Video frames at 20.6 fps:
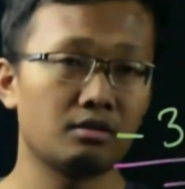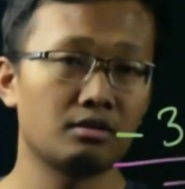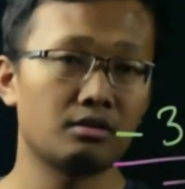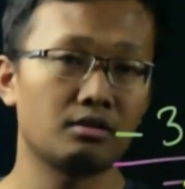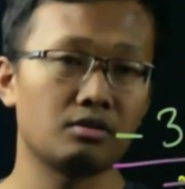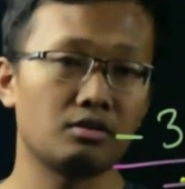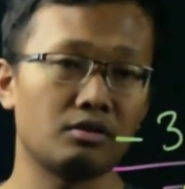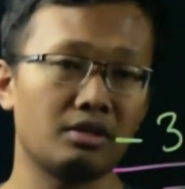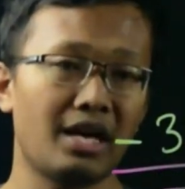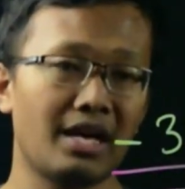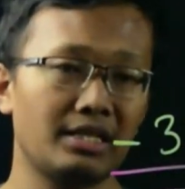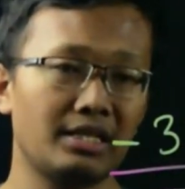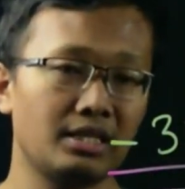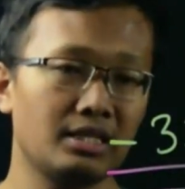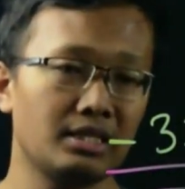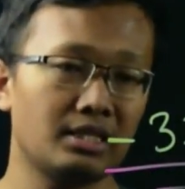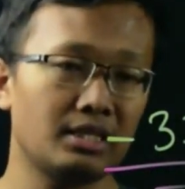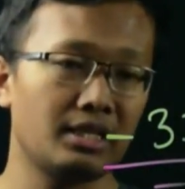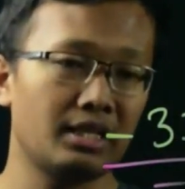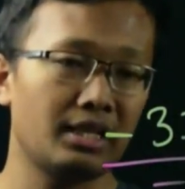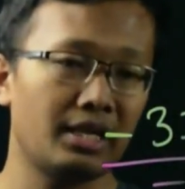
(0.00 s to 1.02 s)
So that
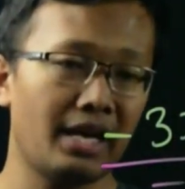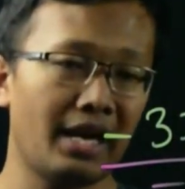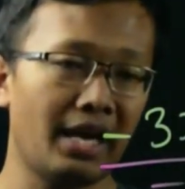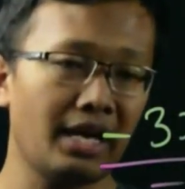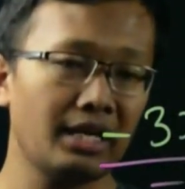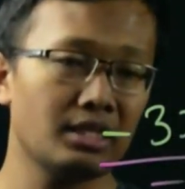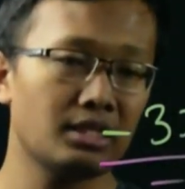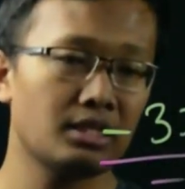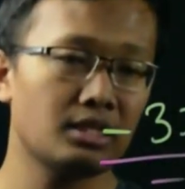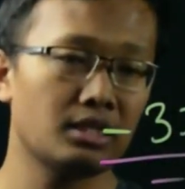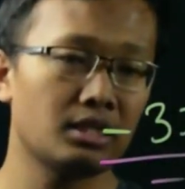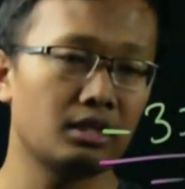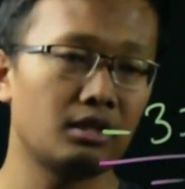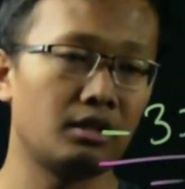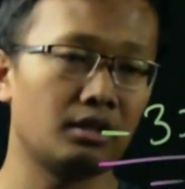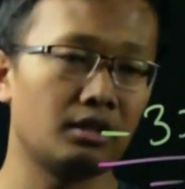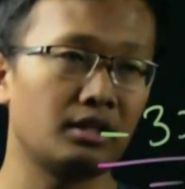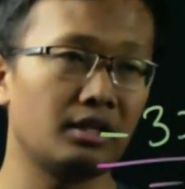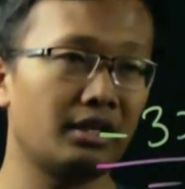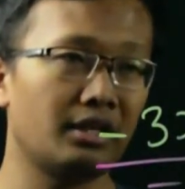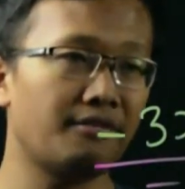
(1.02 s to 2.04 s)
is x
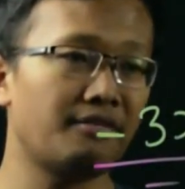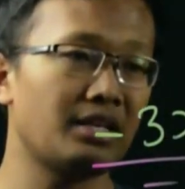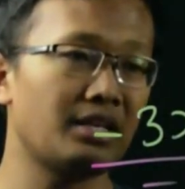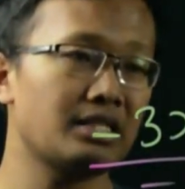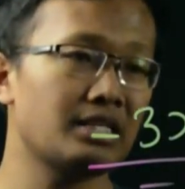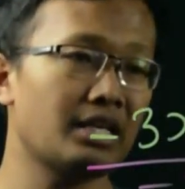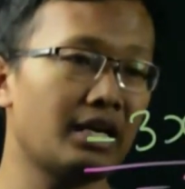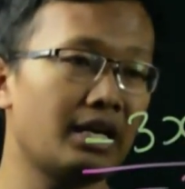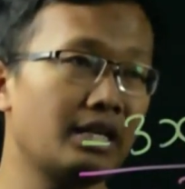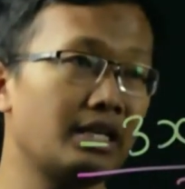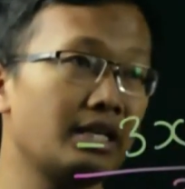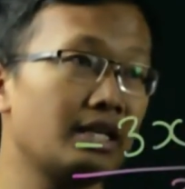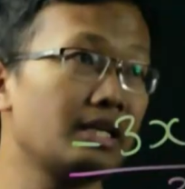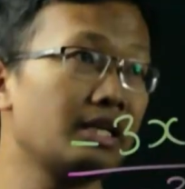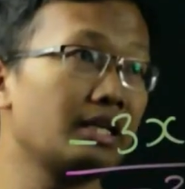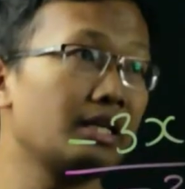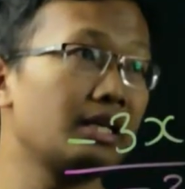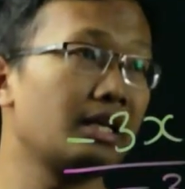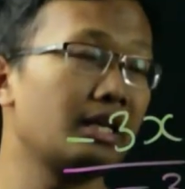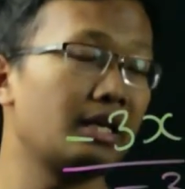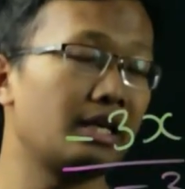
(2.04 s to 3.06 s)
on the left hand side,
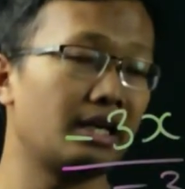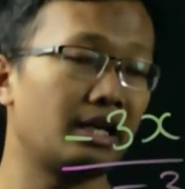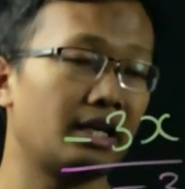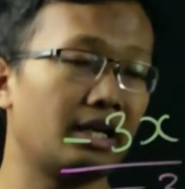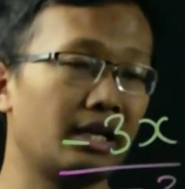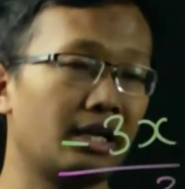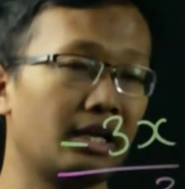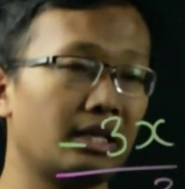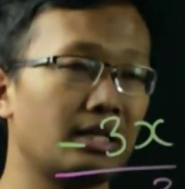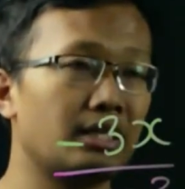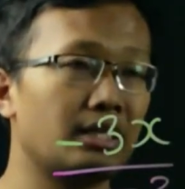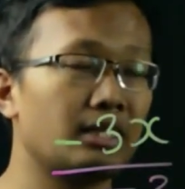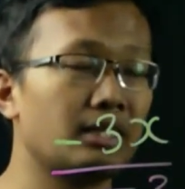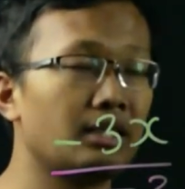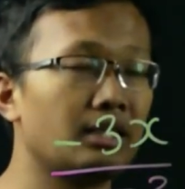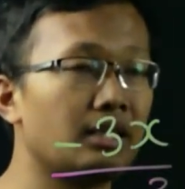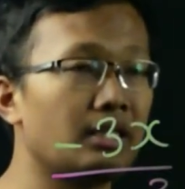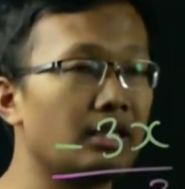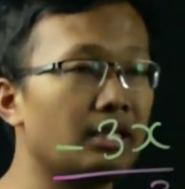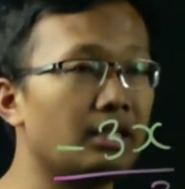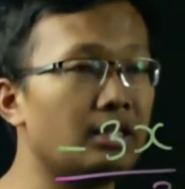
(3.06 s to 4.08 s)
and
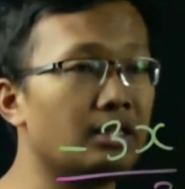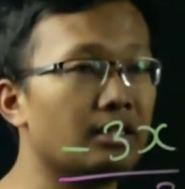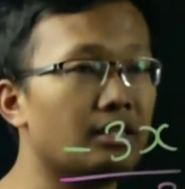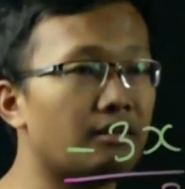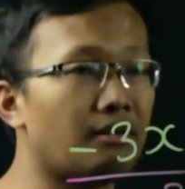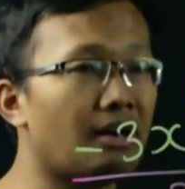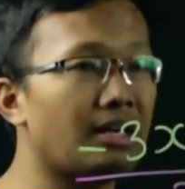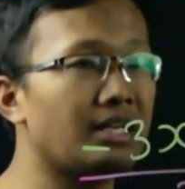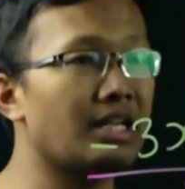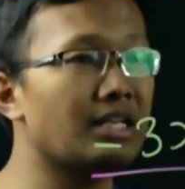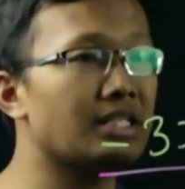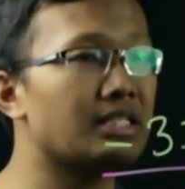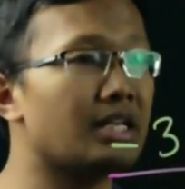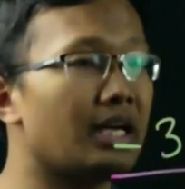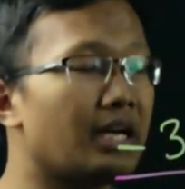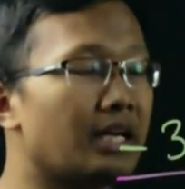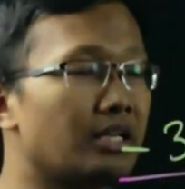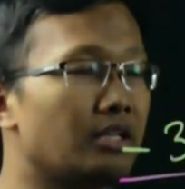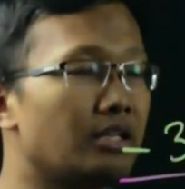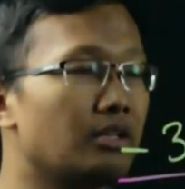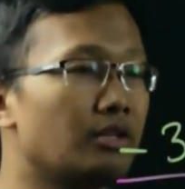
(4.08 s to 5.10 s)
in the right hand
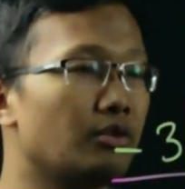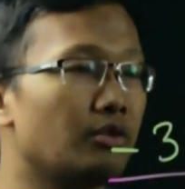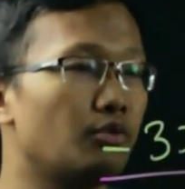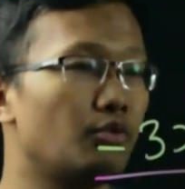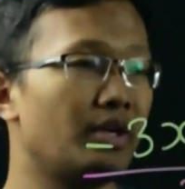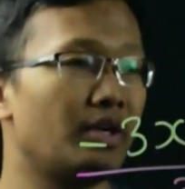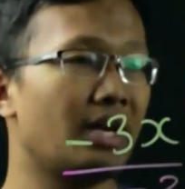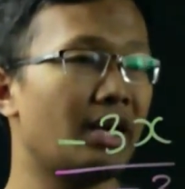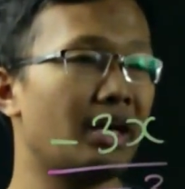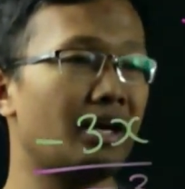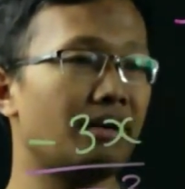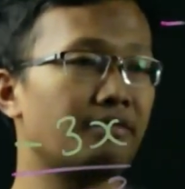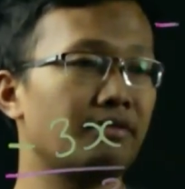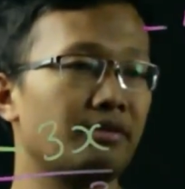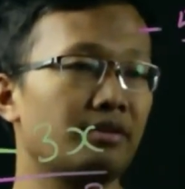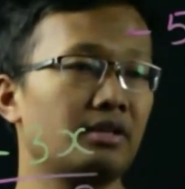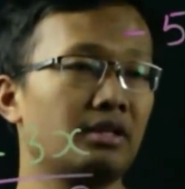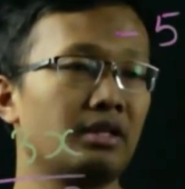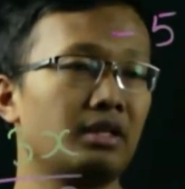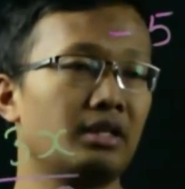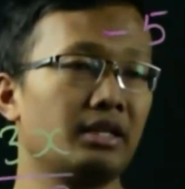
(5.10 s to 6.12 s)
side we
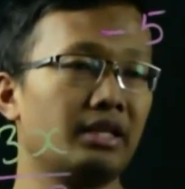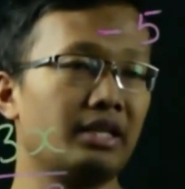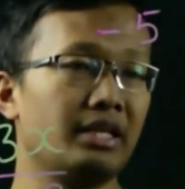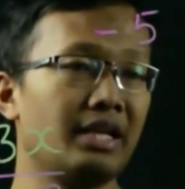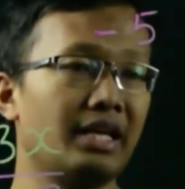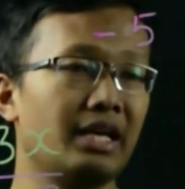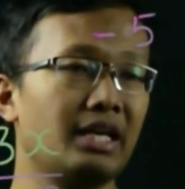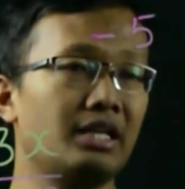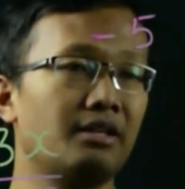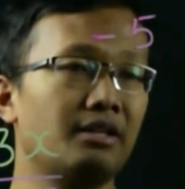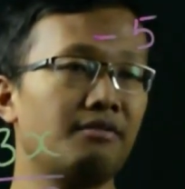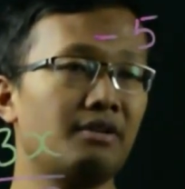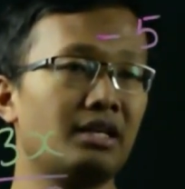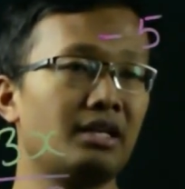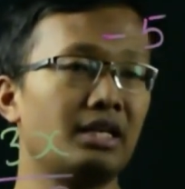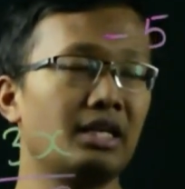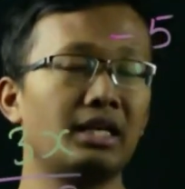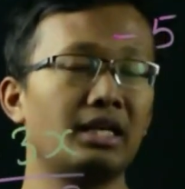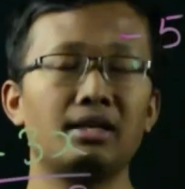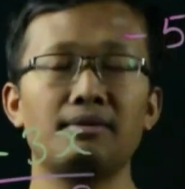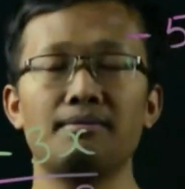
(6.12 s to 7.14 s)
have negative and
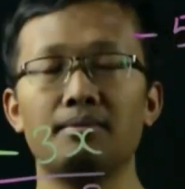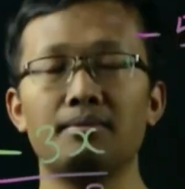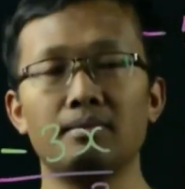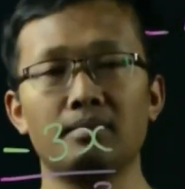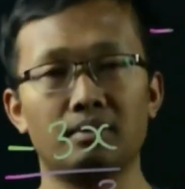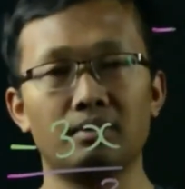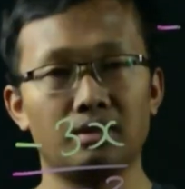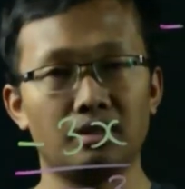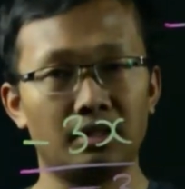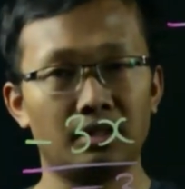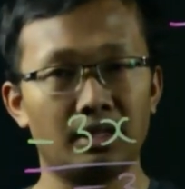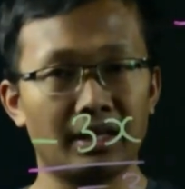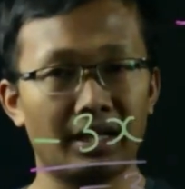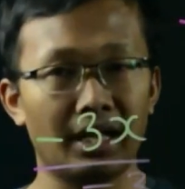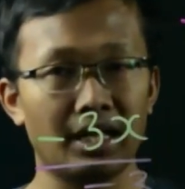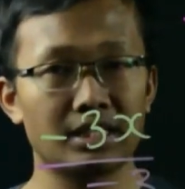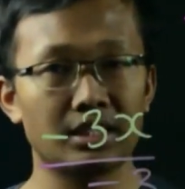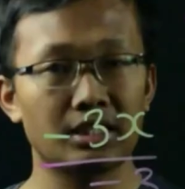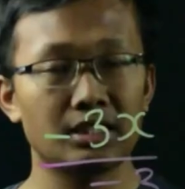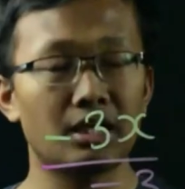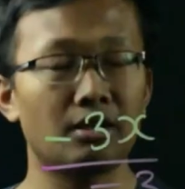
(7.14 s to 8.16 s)
negative. They
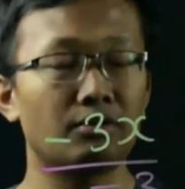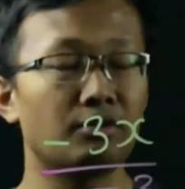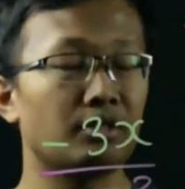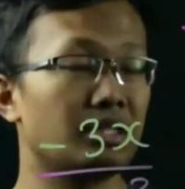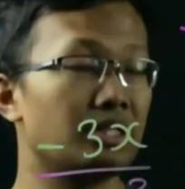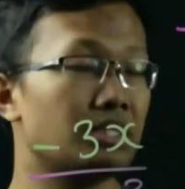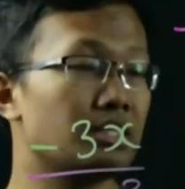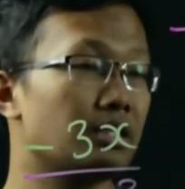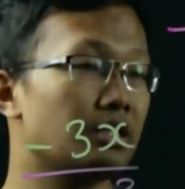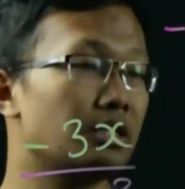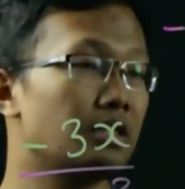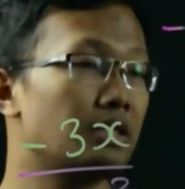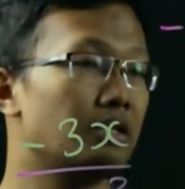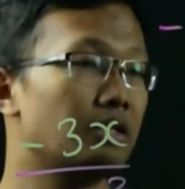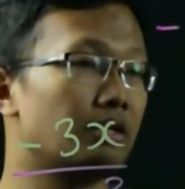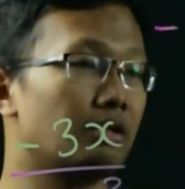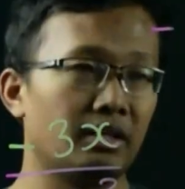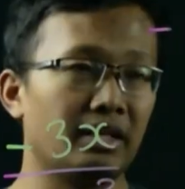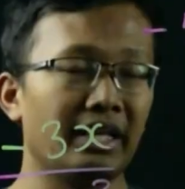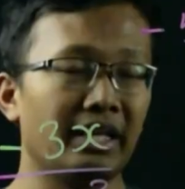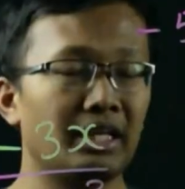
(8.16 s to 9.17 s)
cancel out each
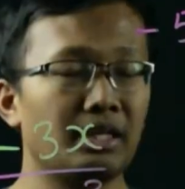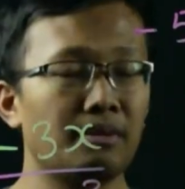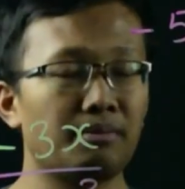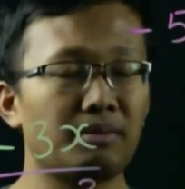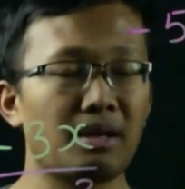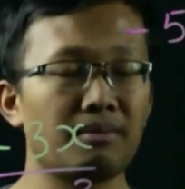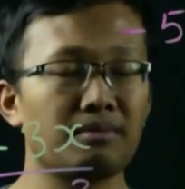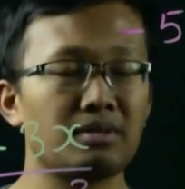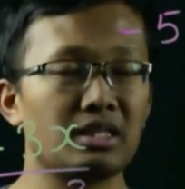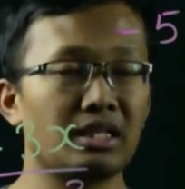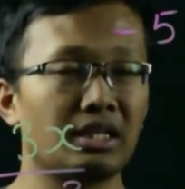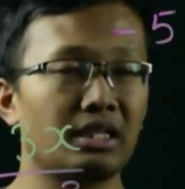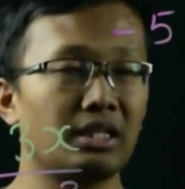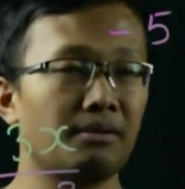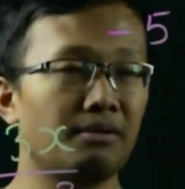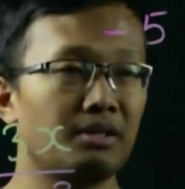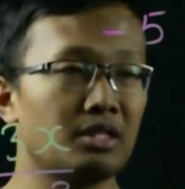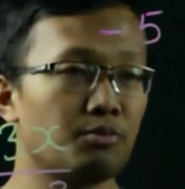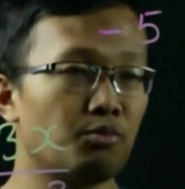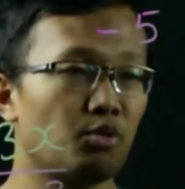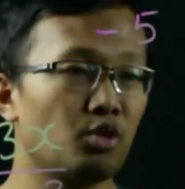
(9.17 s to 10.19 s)
other. Negative times
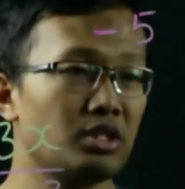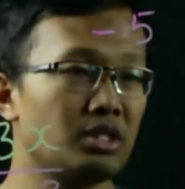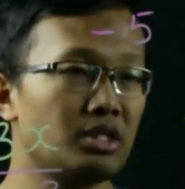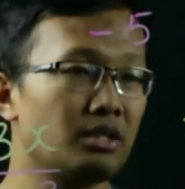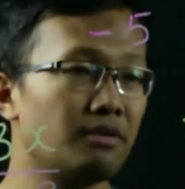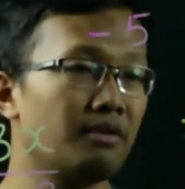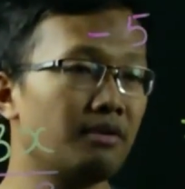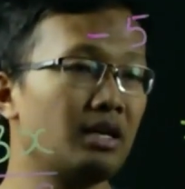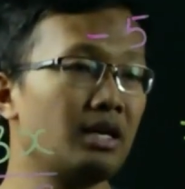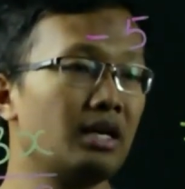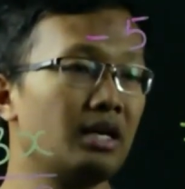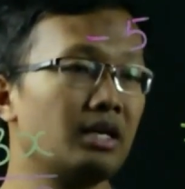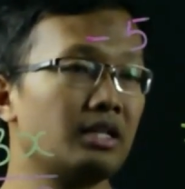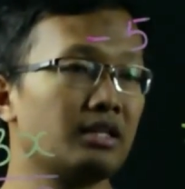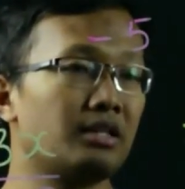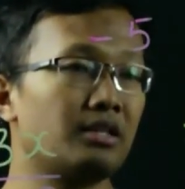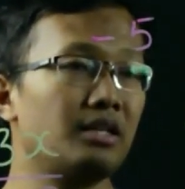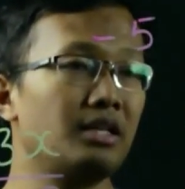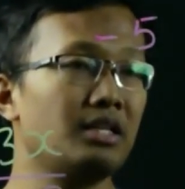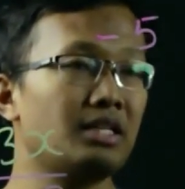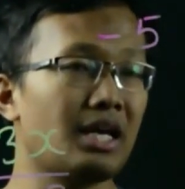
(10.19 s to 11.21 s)
negative is positive.
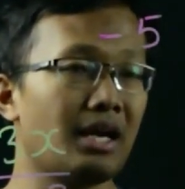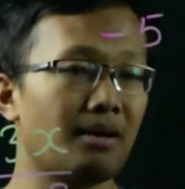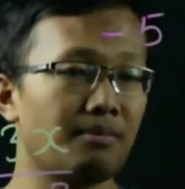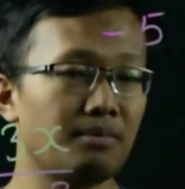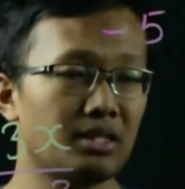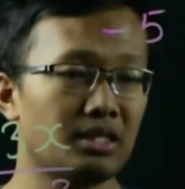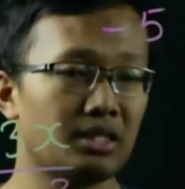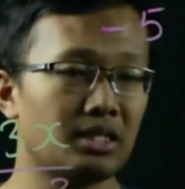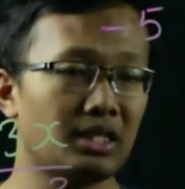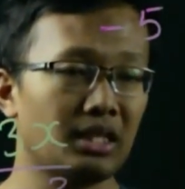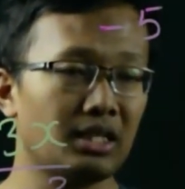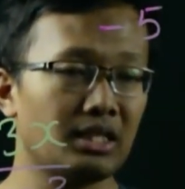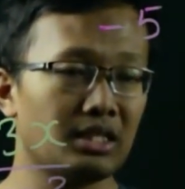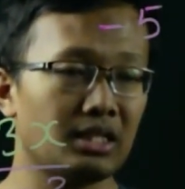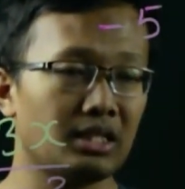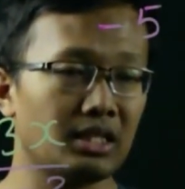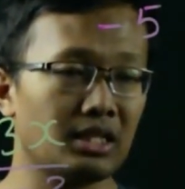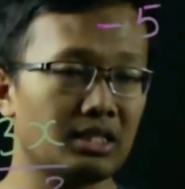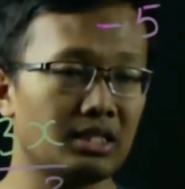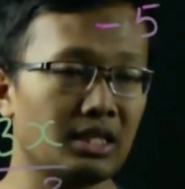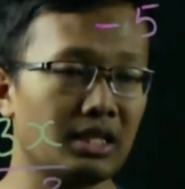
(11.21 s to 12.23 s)
3 times
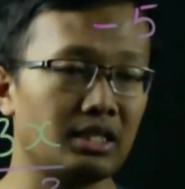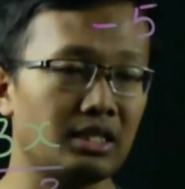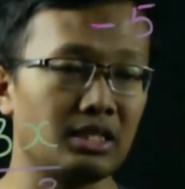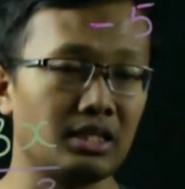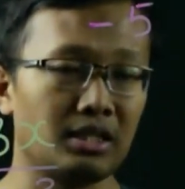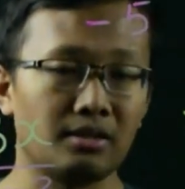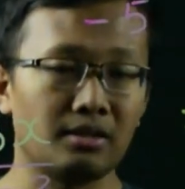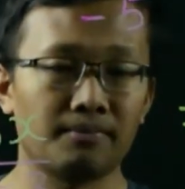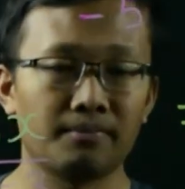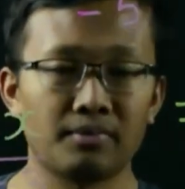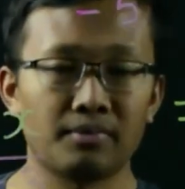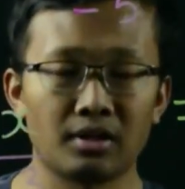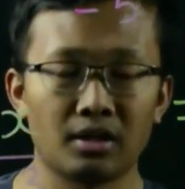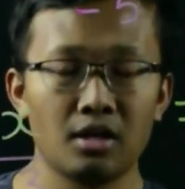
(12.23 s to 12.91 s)
6 is 18.